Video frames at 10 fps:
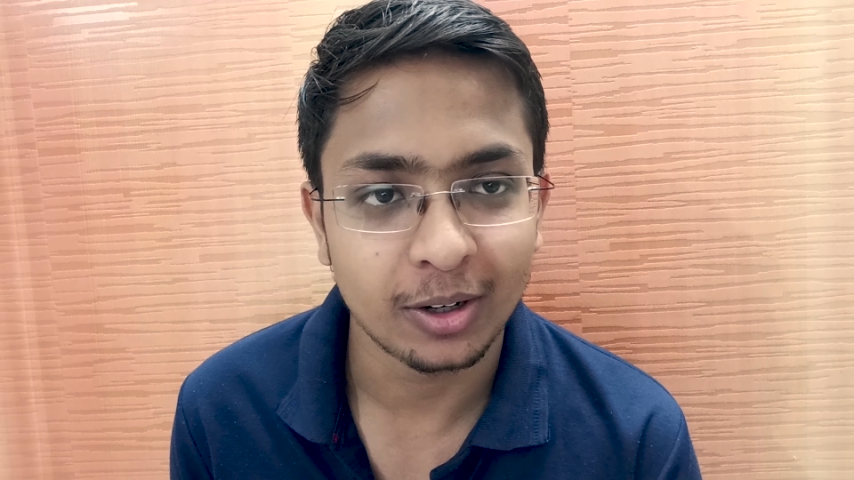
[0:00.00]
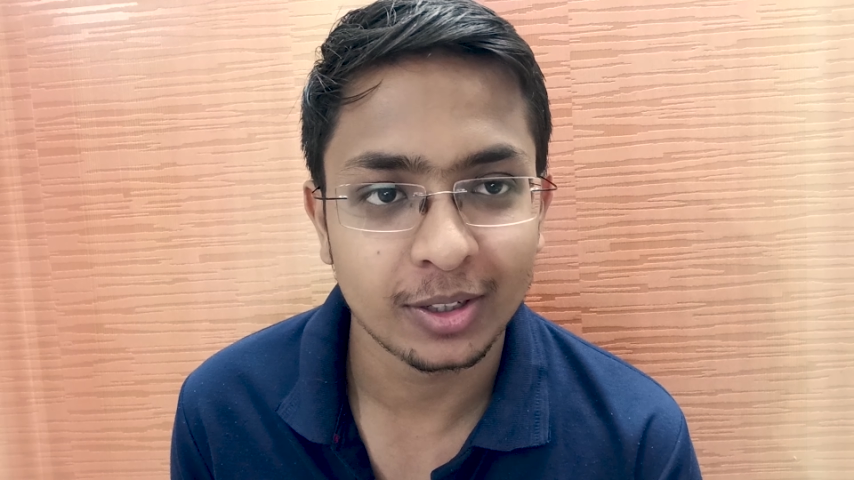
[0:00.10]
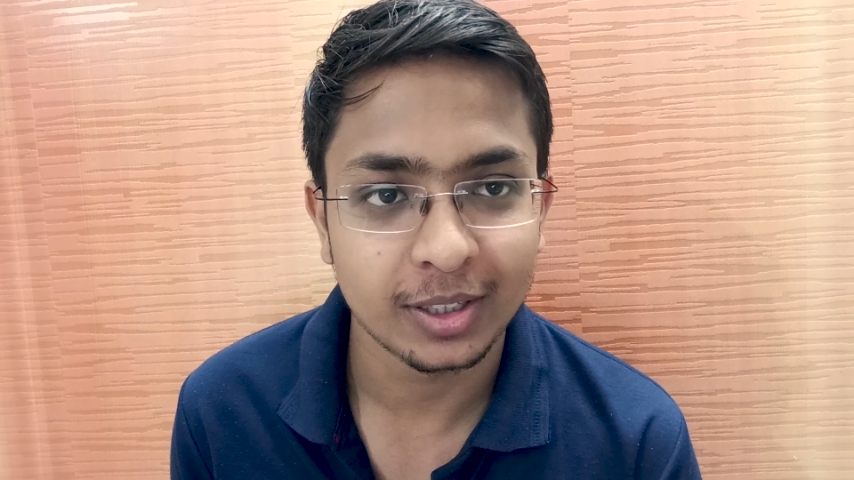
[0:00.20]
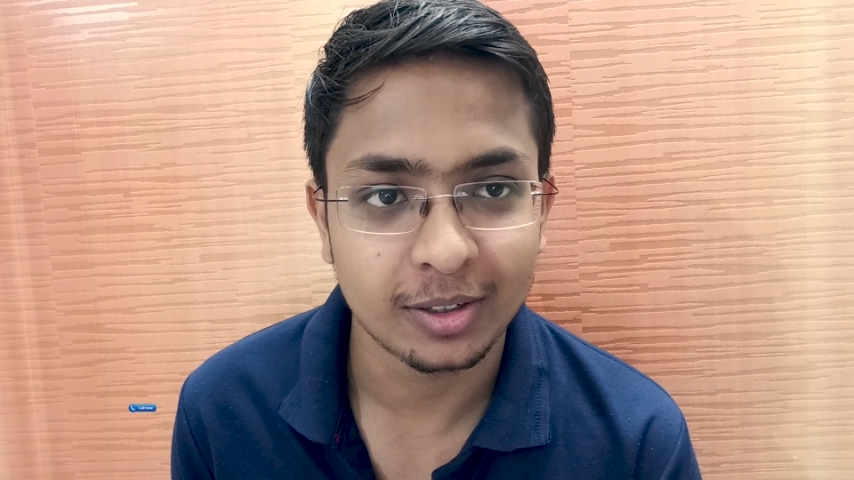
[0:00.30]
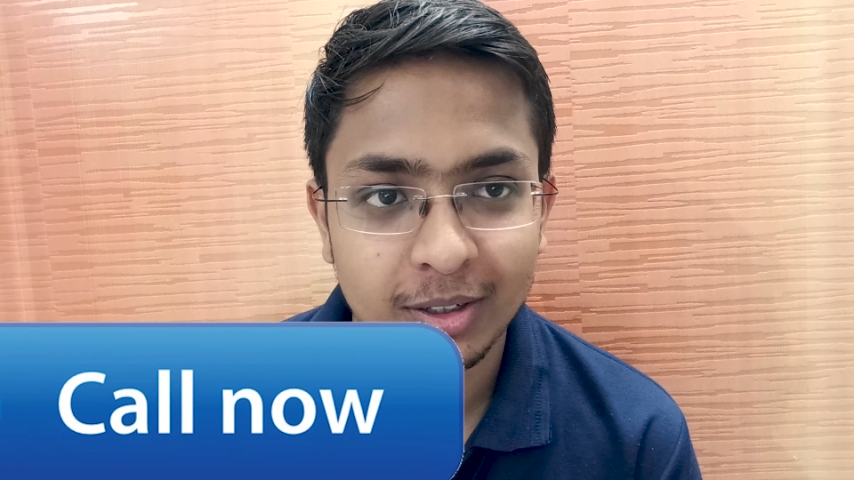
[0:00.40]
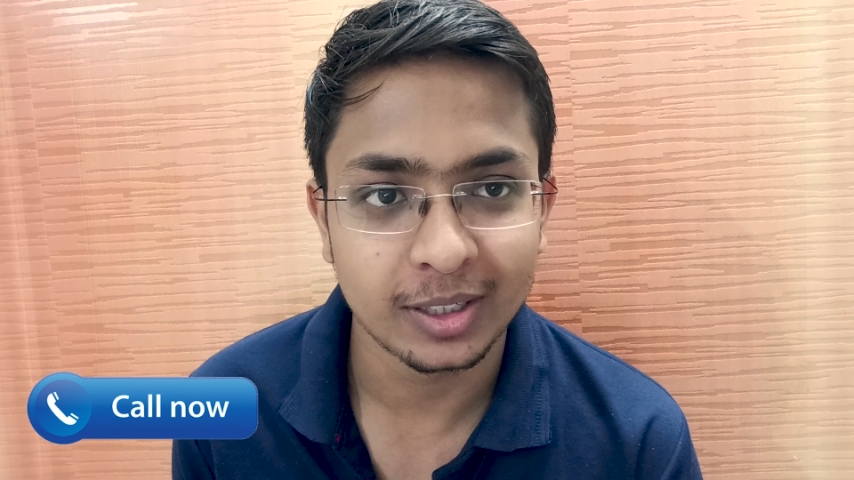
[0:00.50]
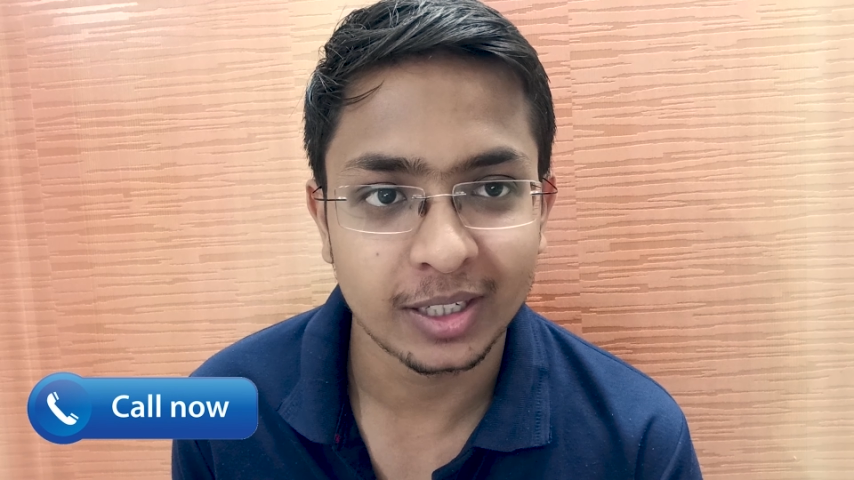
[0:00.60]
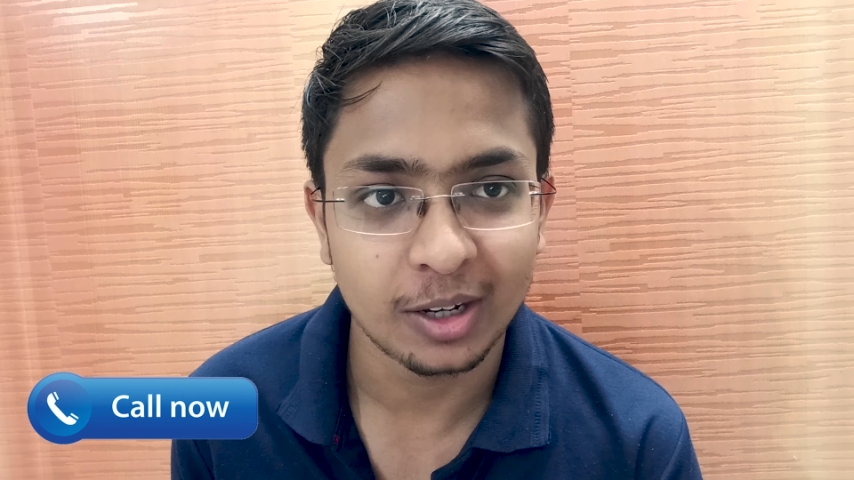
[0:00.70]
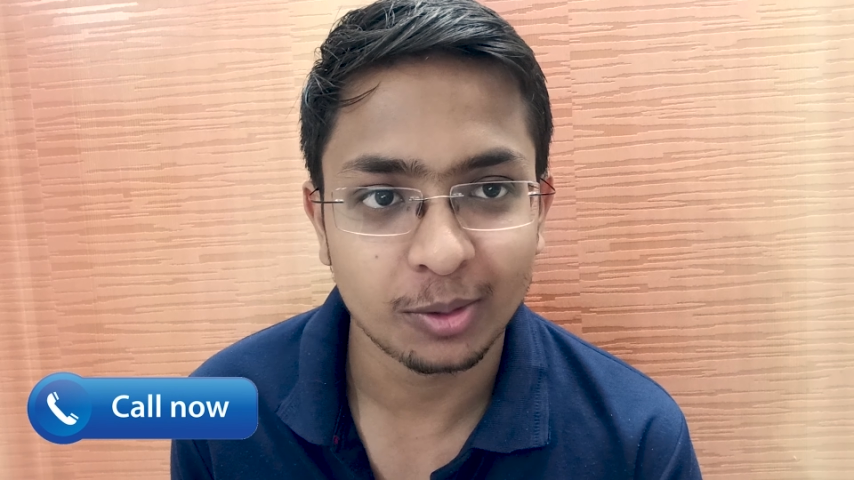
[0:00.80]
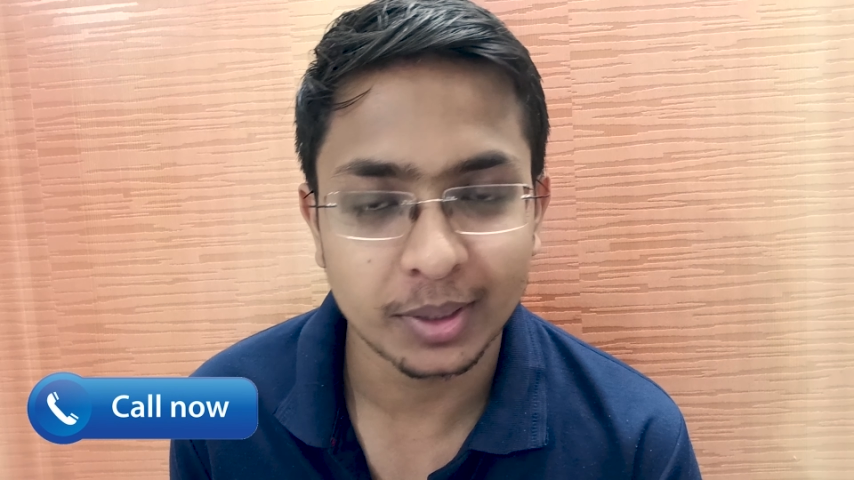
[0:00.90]
on the call
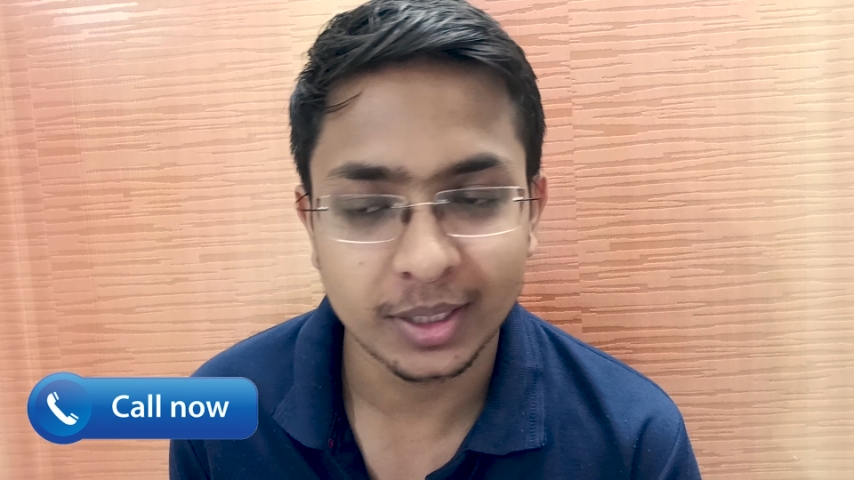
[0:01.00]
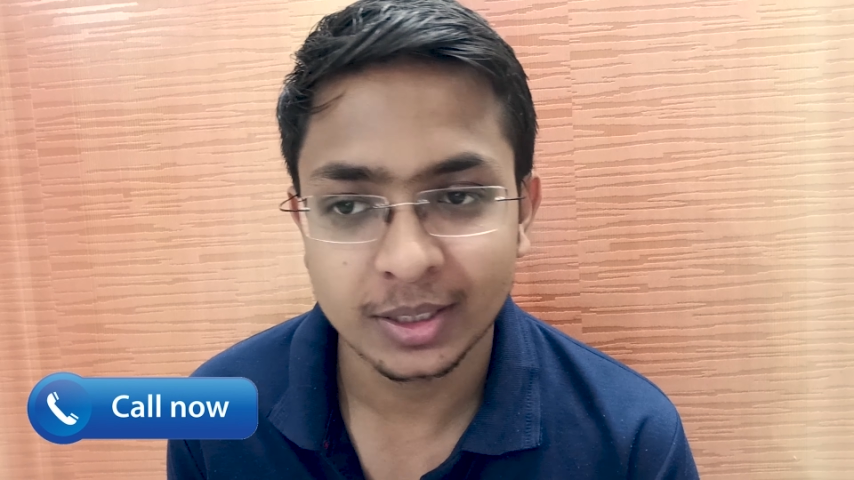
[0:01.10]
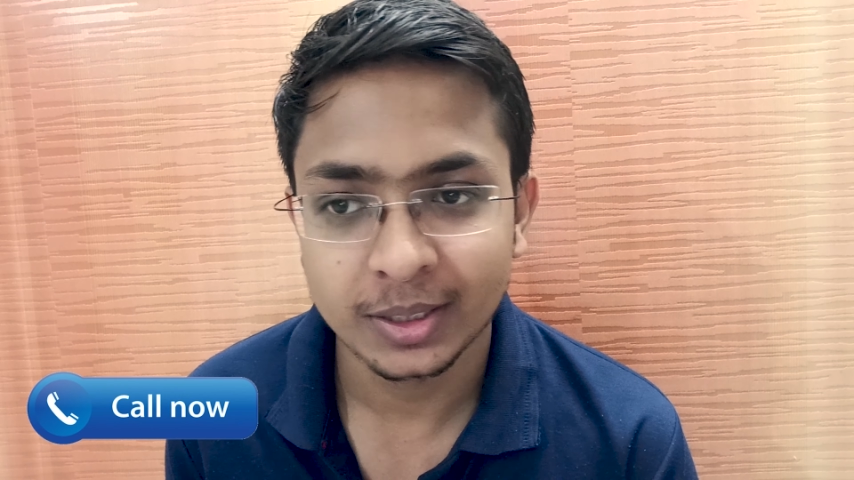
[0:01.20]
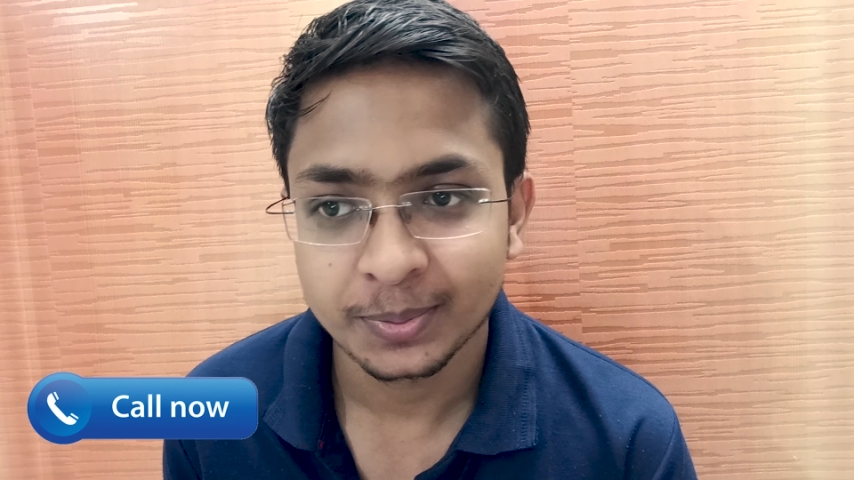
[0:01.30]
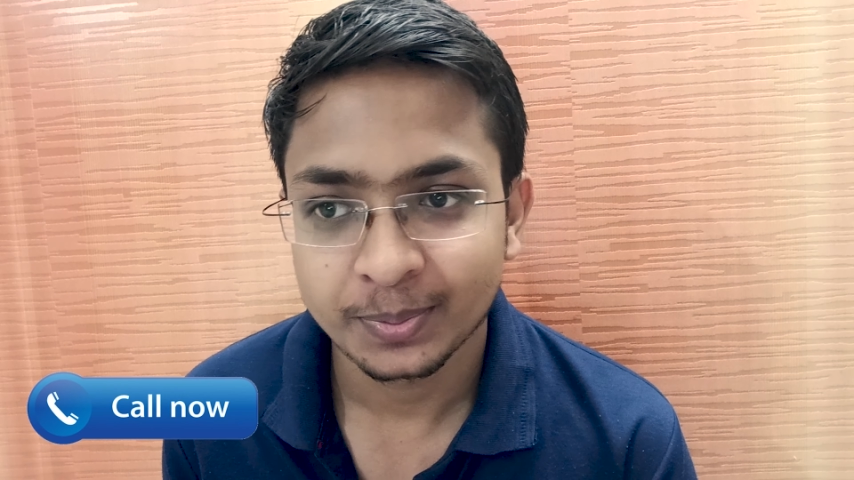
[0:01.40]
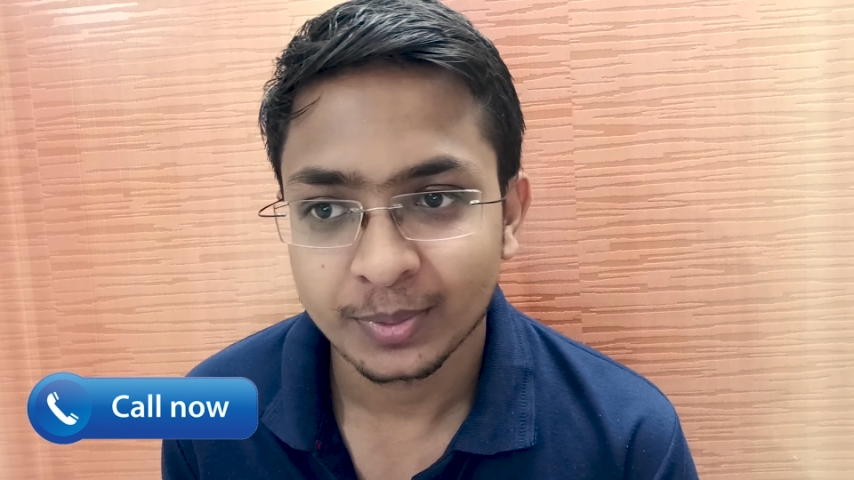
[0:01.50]
now button,